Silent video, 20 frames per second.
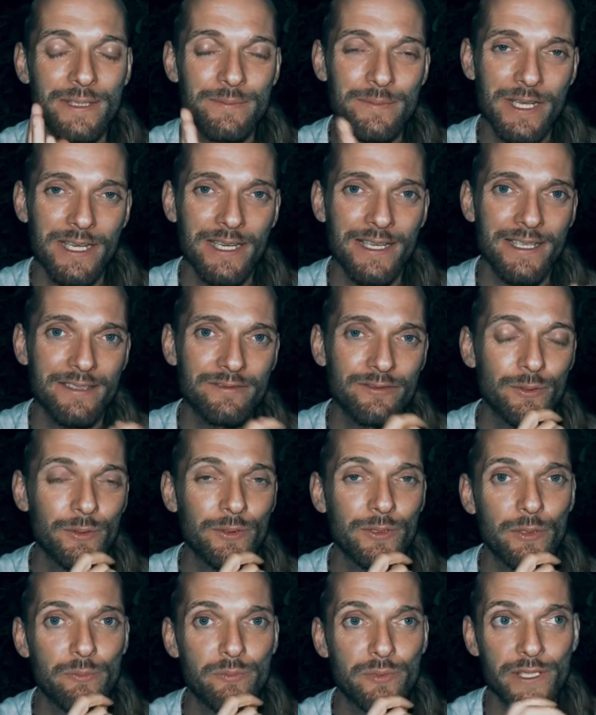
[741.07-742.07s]
I'm telling
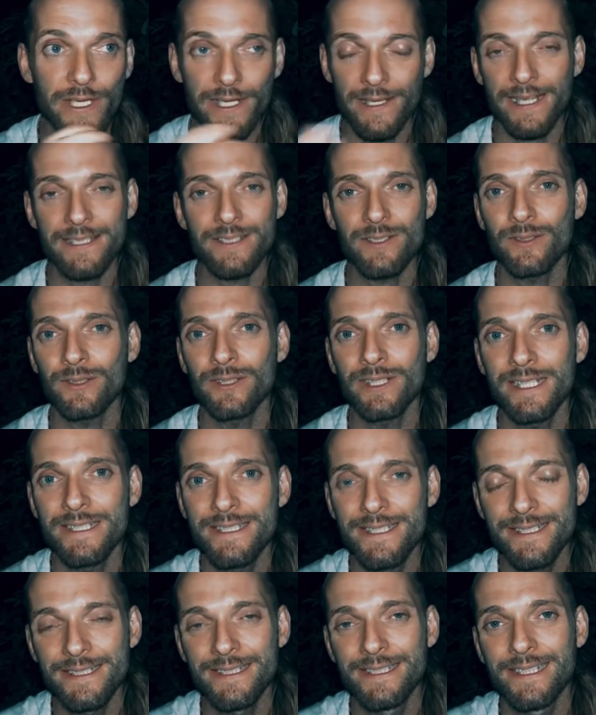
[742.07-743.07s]
everyone to pray. That's all I
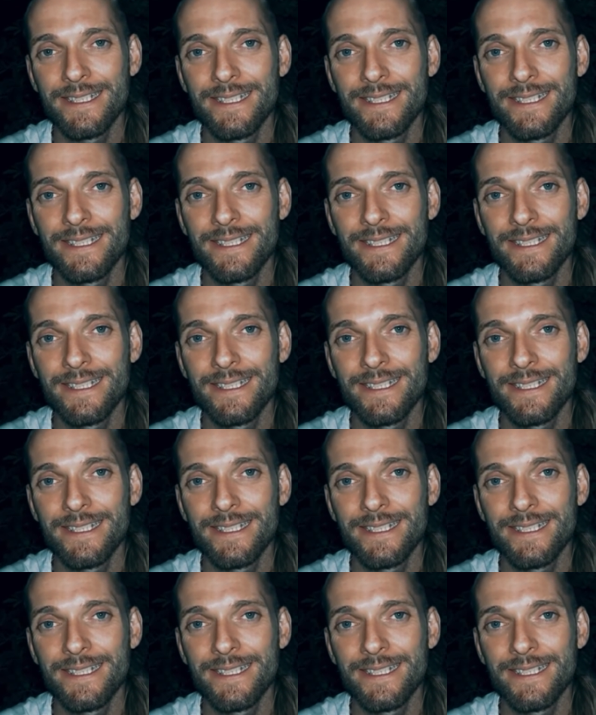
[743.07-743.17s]
did.